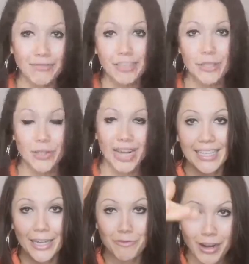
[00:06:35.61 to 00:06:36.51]
visualize
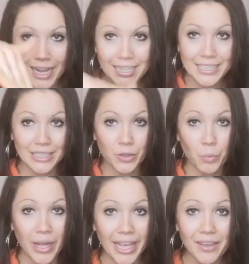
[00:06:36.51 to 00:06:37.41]
riding the
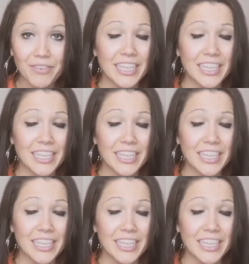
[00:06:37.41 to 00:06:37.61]
wave.